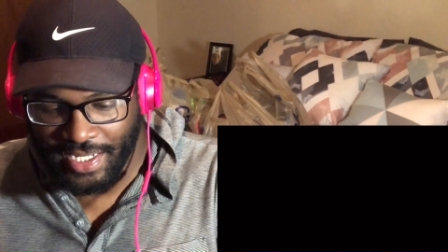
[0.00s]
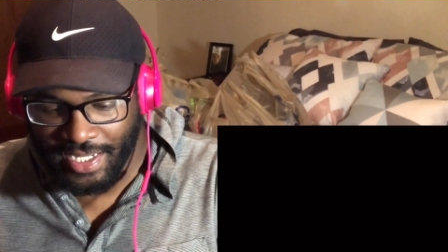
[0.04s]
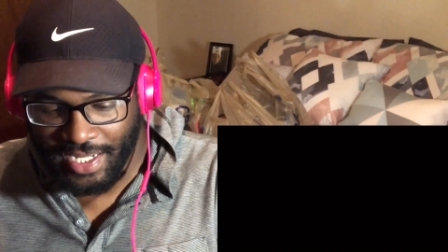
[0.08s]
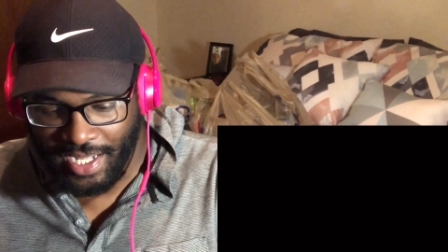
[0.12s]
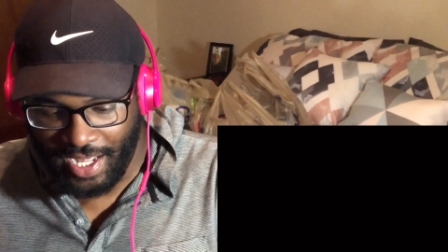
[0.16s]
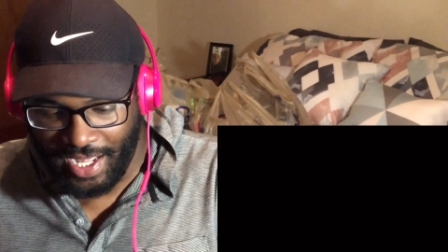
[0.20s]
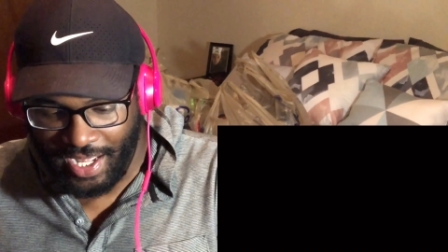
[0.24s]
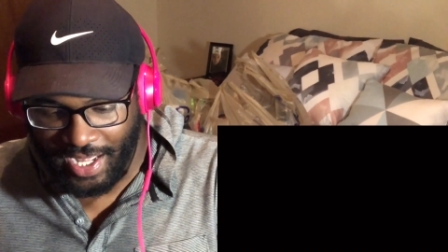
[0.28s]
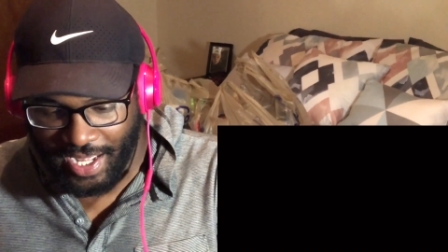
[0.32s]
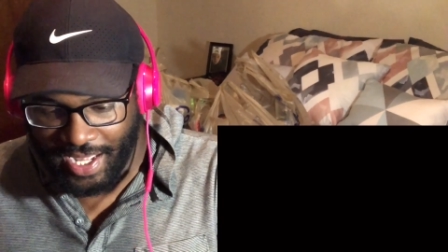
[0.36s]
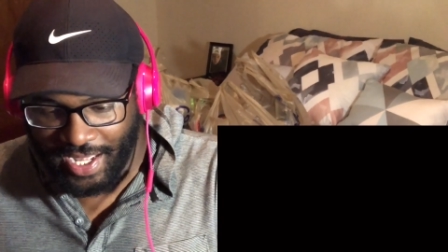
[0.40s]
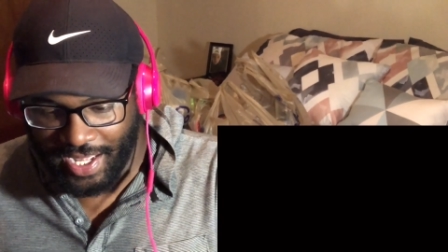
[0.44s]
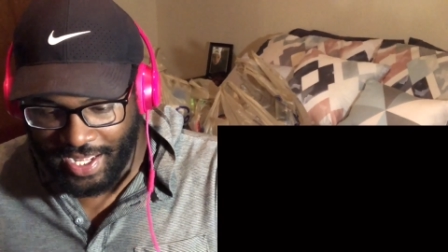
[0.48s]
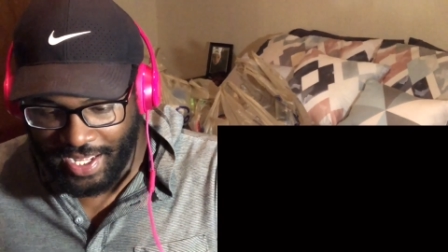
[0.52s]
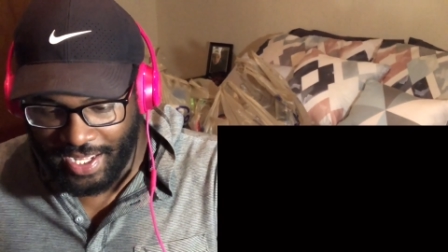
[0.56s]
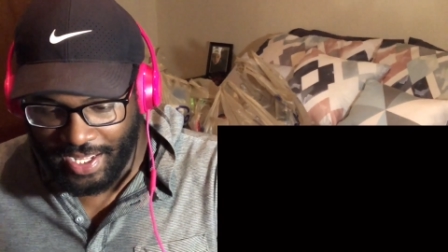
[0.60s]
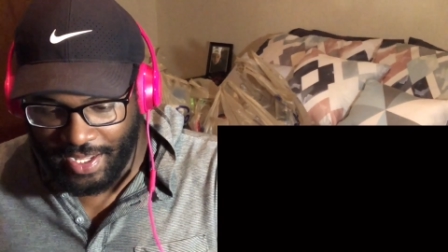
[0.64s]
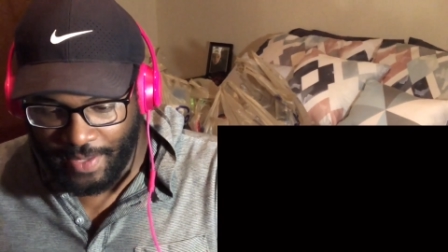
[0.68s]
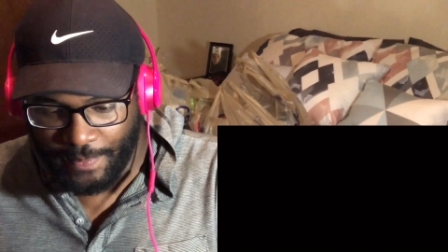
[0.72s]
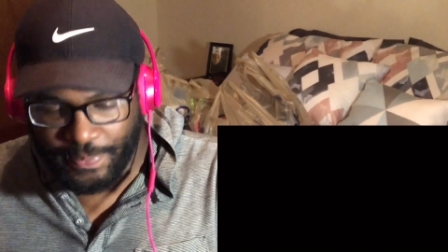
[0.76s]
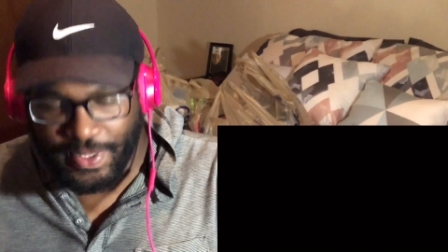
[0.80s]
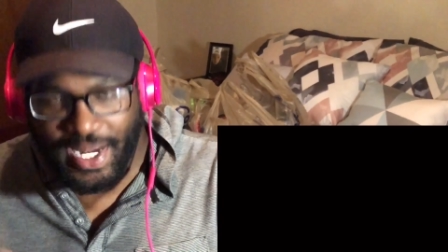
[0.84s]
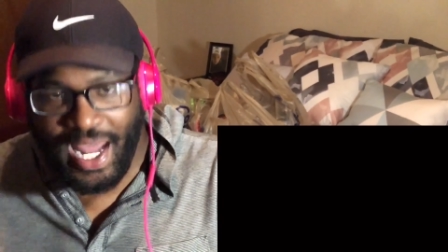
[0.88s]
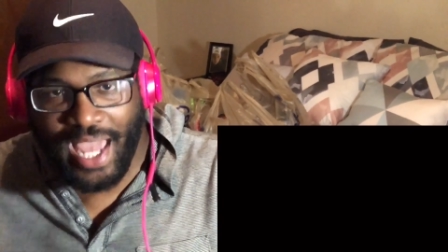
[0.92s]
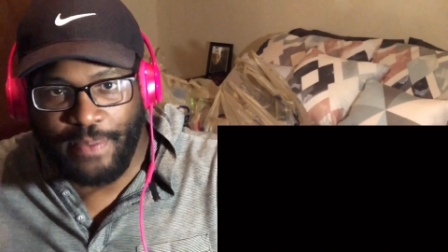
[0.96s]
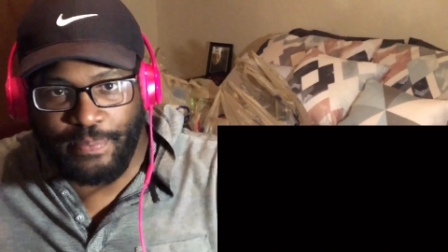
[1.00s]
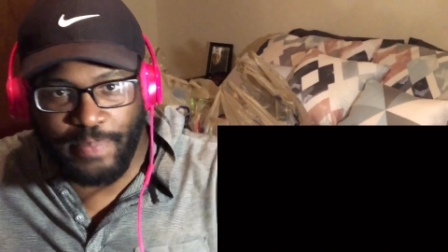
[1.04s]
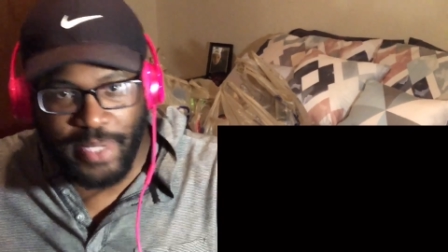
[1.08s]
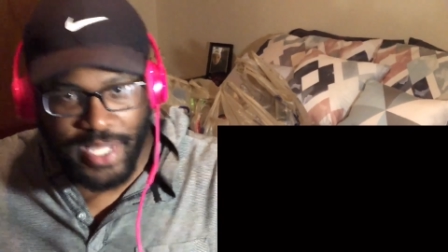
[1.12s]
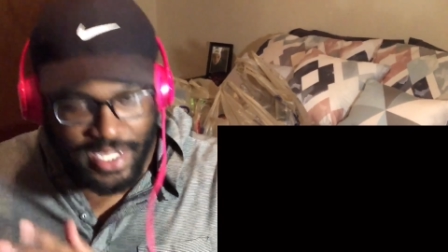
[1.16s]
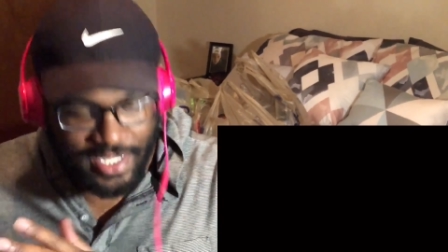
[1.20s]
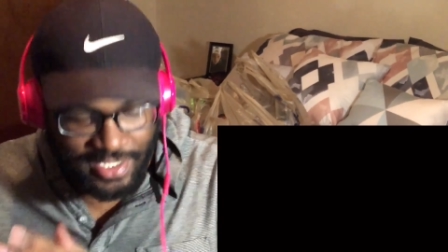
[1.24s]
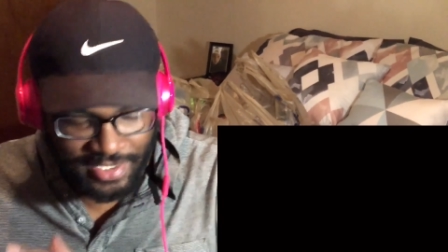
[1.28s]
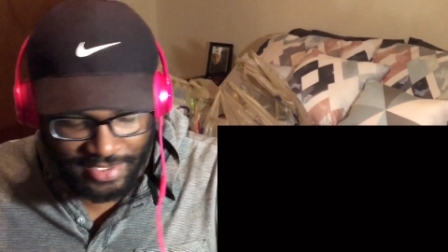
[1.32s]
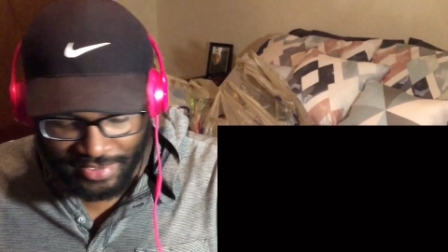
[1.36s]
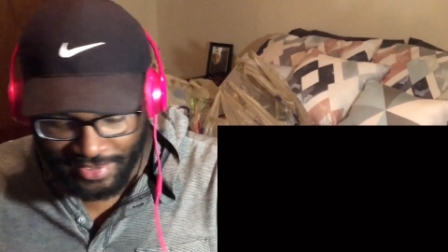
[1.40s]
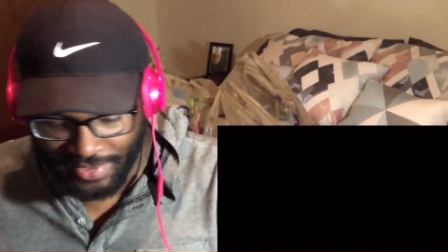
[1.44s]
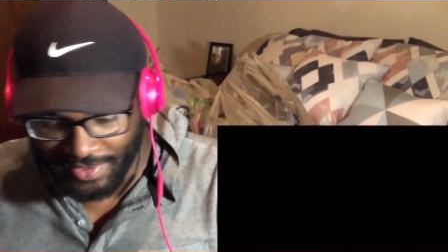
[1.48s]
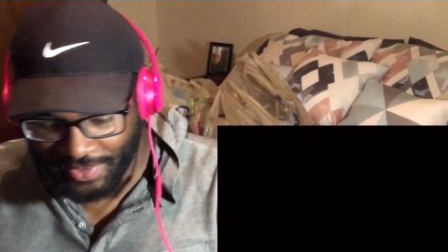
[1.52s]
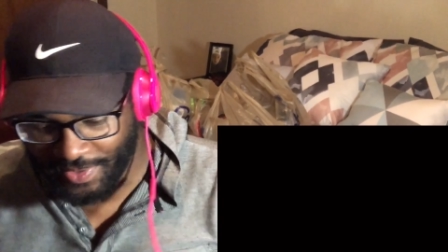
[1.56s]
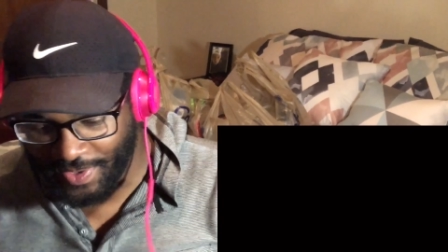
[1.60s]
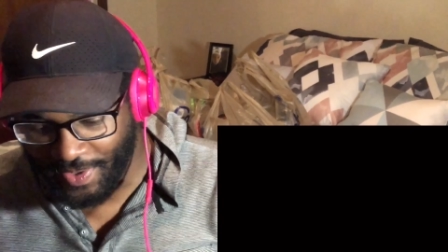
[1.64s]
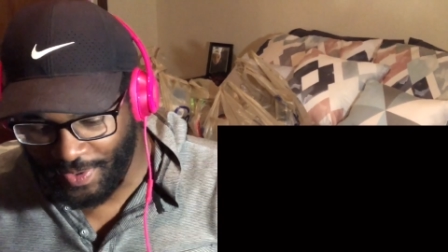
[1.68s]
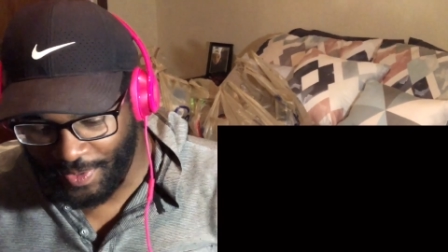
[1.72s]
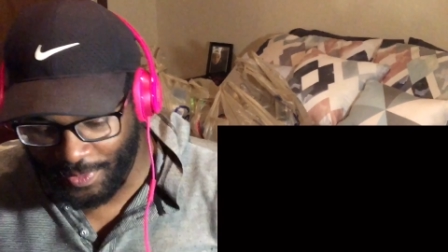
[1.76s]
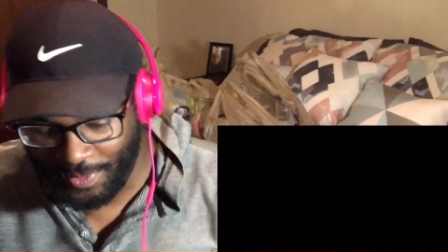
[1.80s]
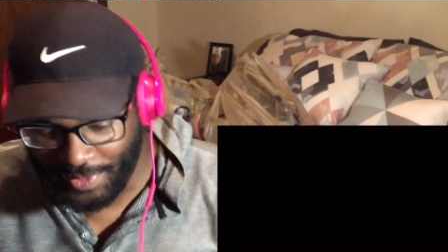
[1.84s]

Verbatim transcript: uh Blackpink, you know,